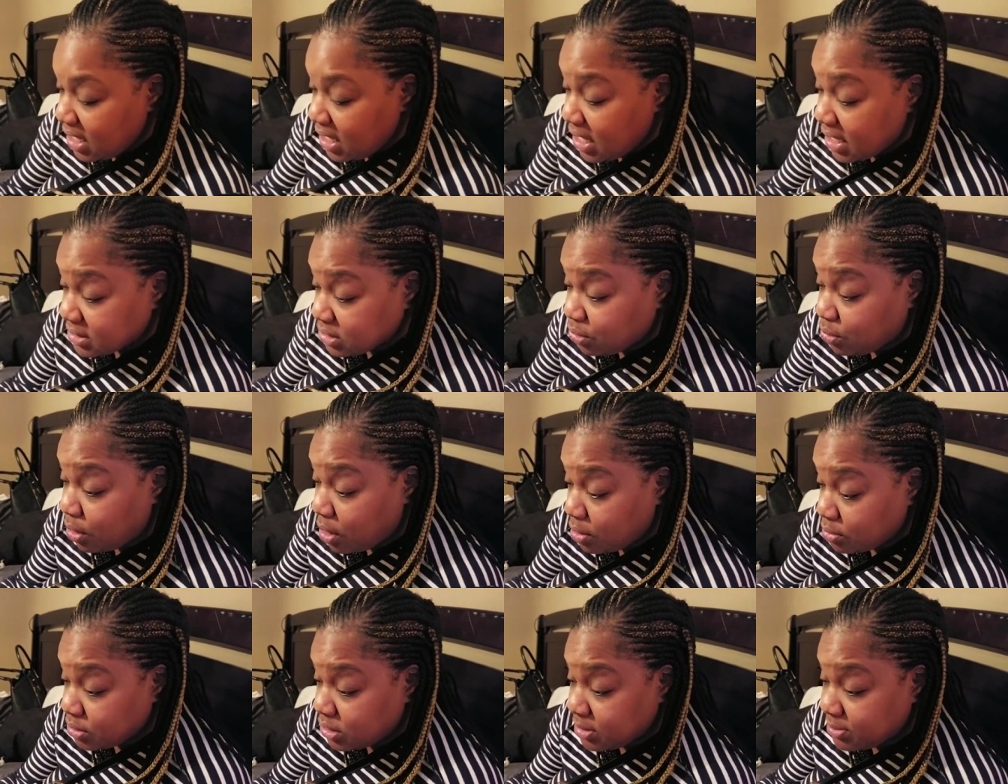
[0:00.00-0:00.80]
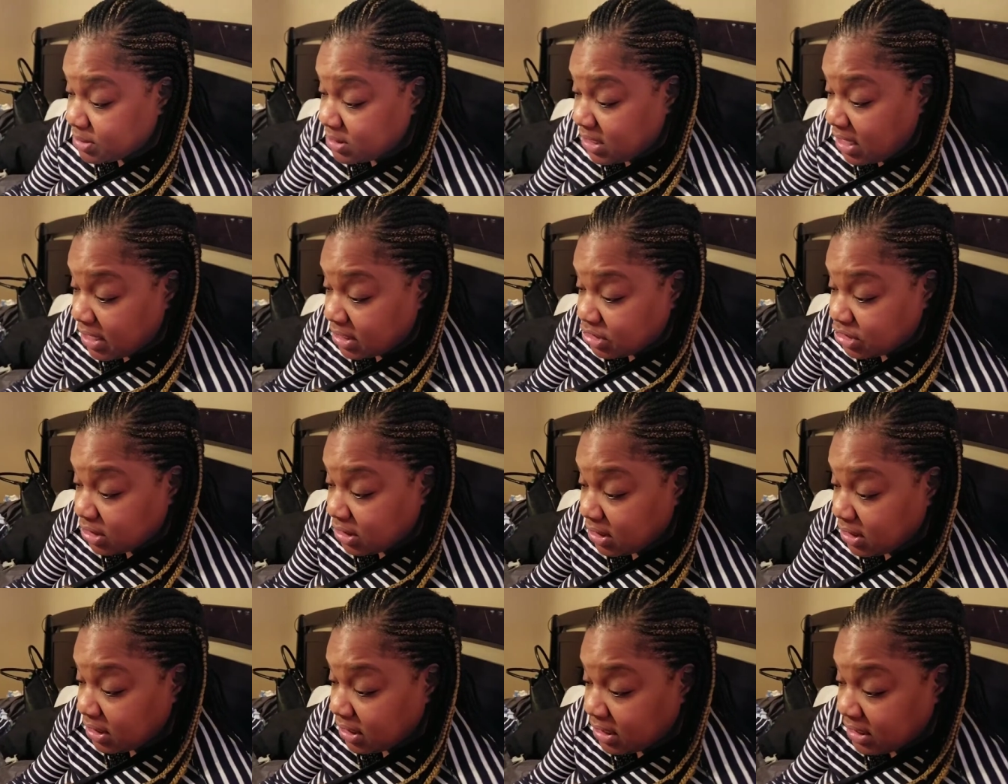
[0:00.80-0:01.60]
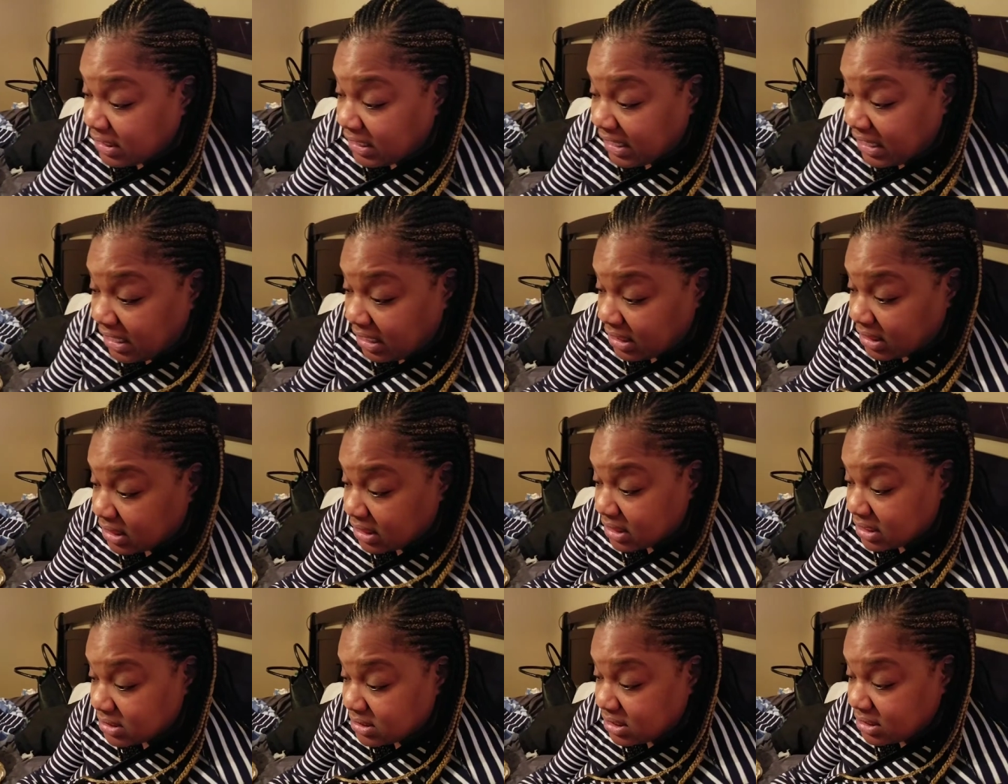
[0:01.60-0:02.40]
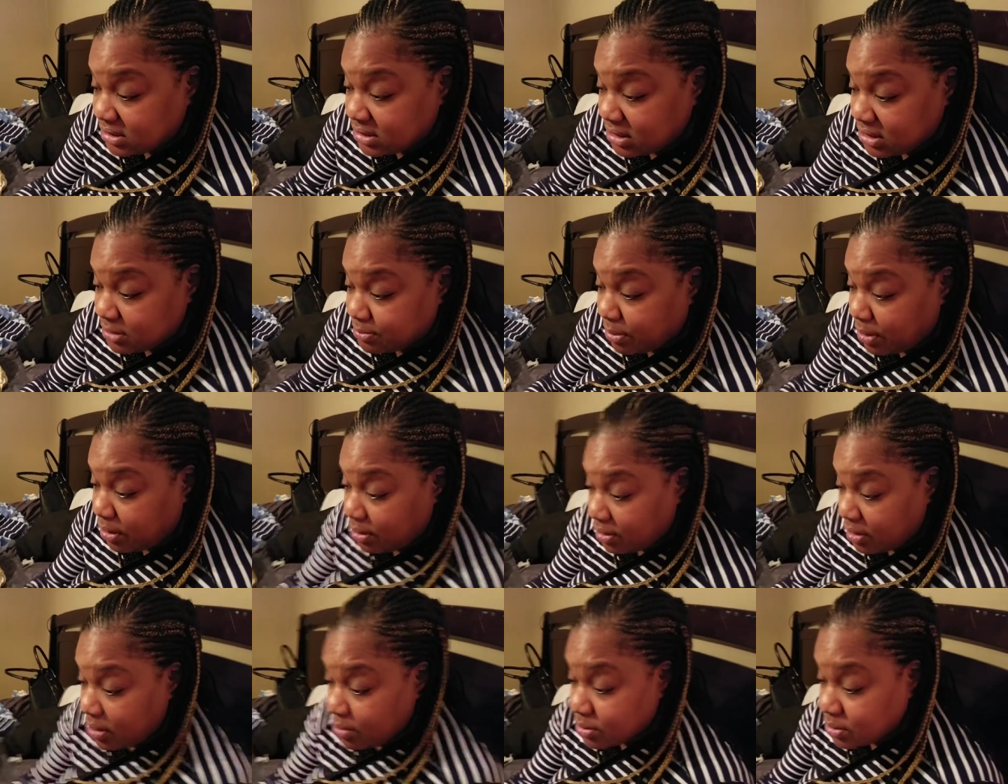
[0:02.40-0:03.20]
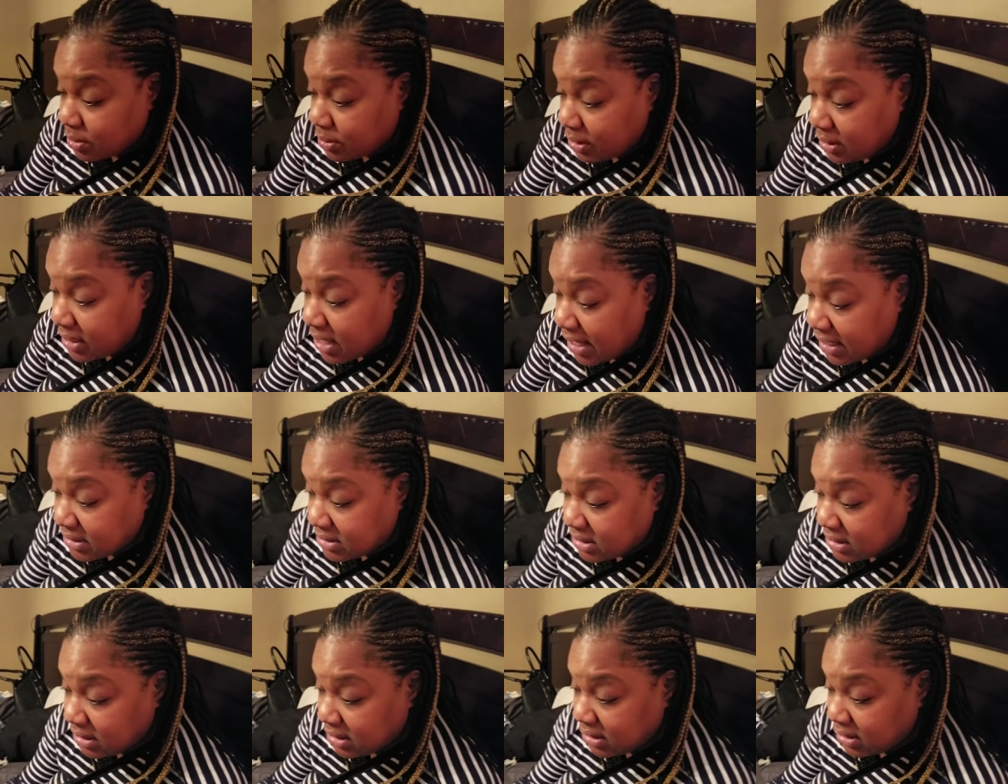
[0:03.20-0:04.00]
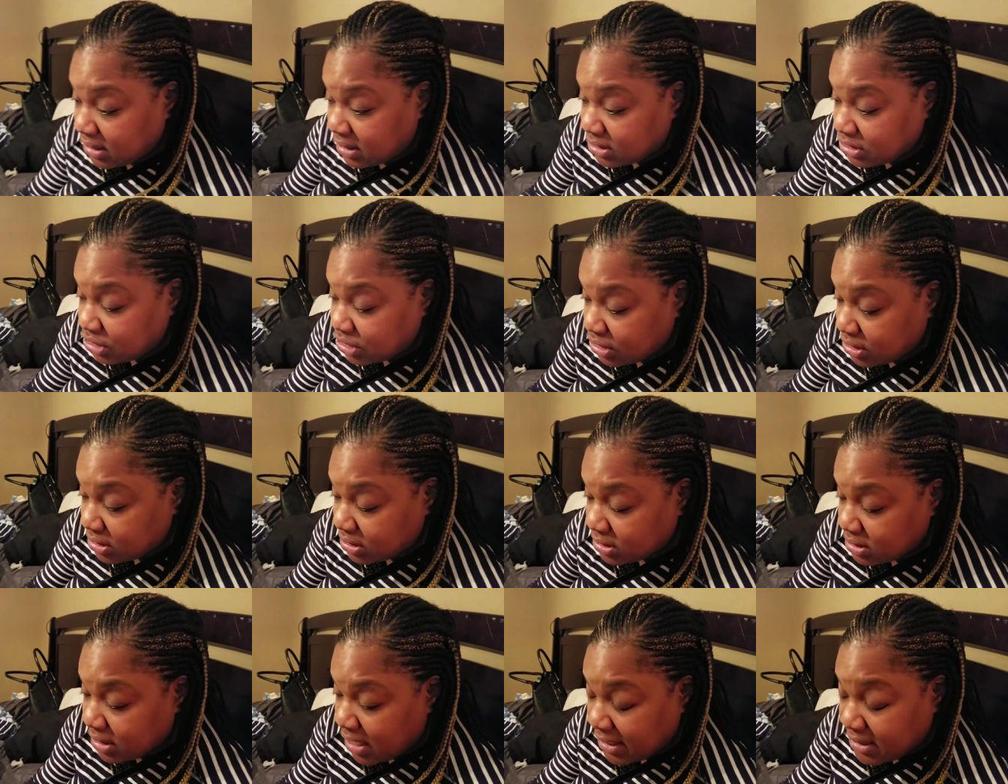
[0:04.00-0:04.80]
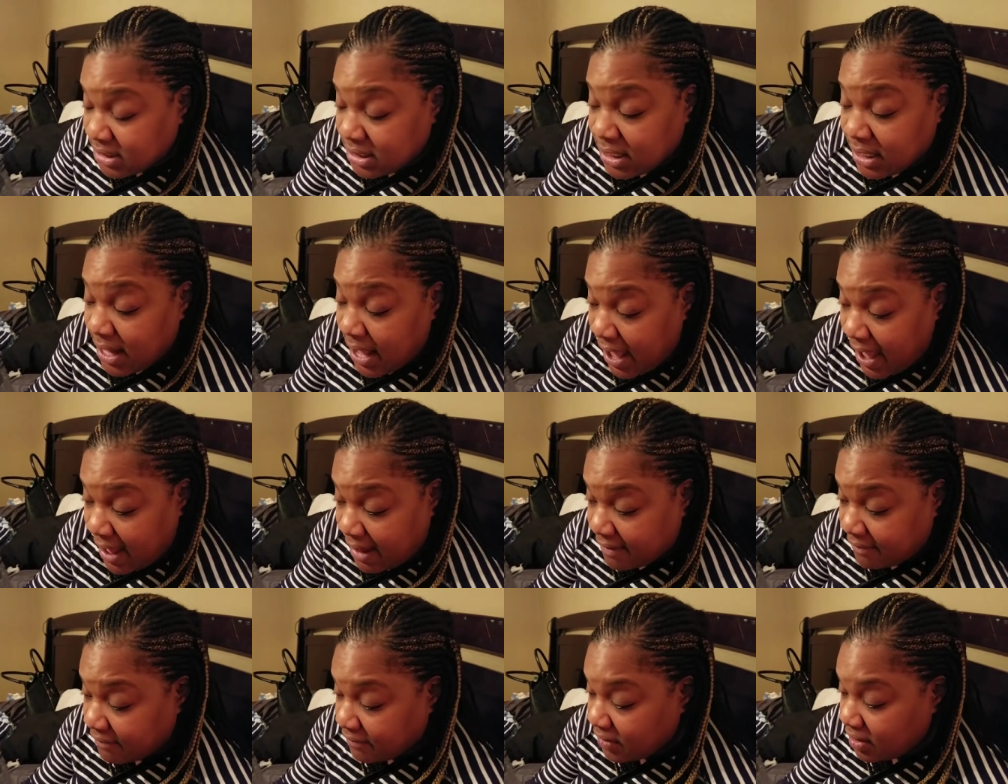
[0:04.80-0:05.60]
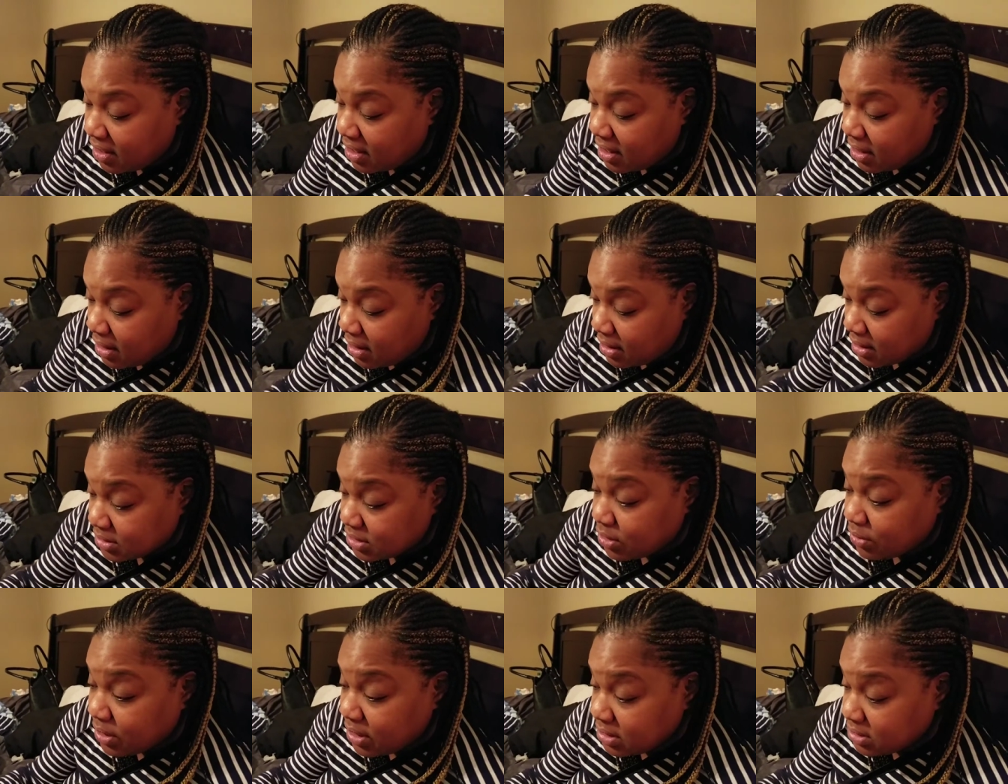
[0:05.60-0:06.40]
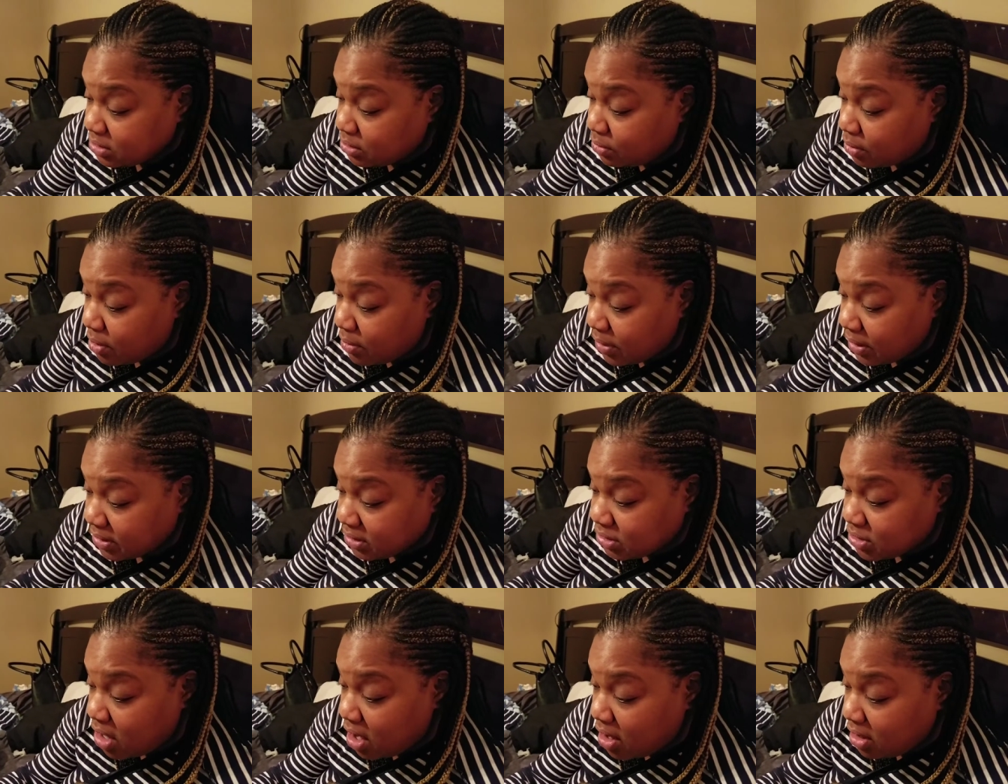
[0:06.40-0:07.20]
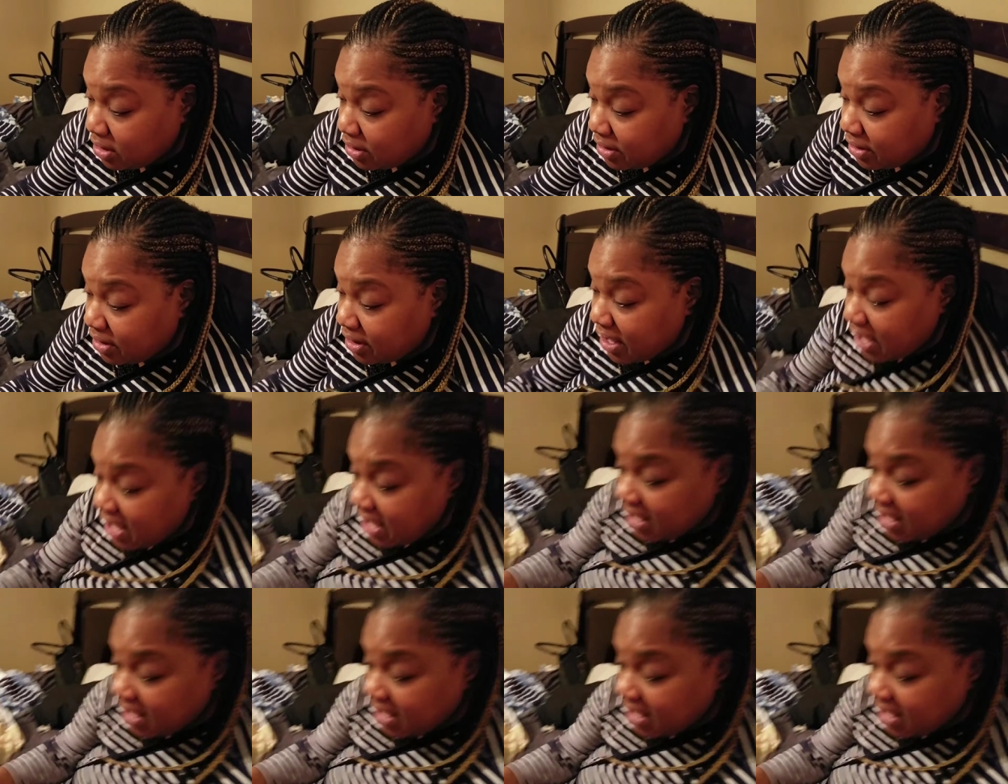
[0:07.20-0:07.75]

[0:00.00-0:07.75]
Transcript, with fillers: he has grown substantially in length since his birth. He was only 19 inches, 19 and a half. So he's growing taller